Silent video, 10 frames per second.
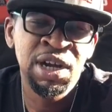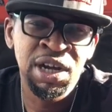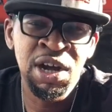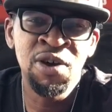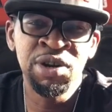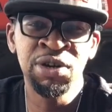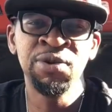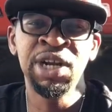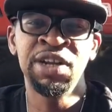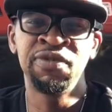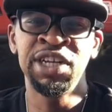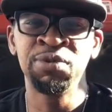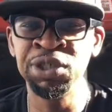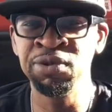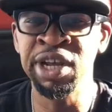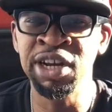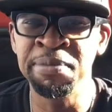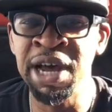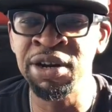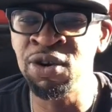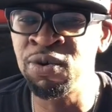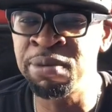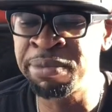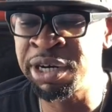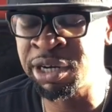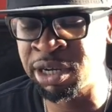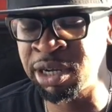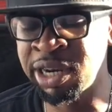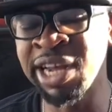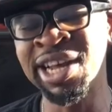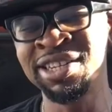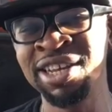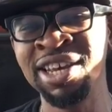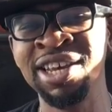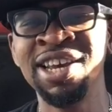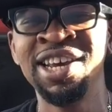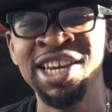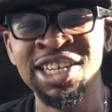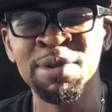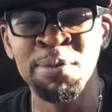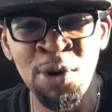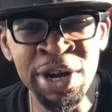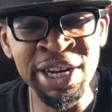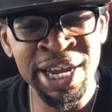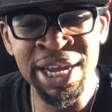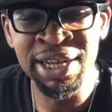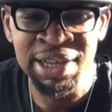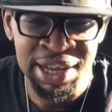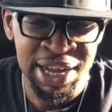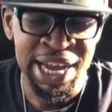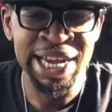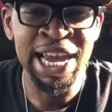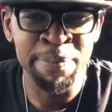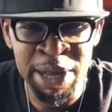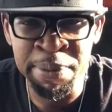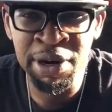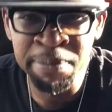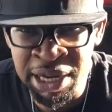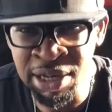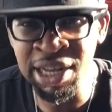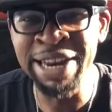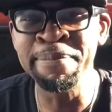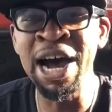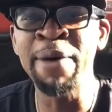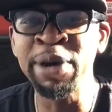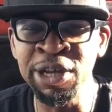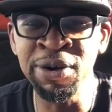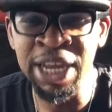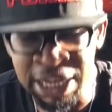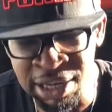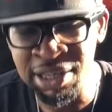Go on and do that if that's what you're thinking about doing. But like I said, it's Memorial Day. I got people to meet and barbecue to eat.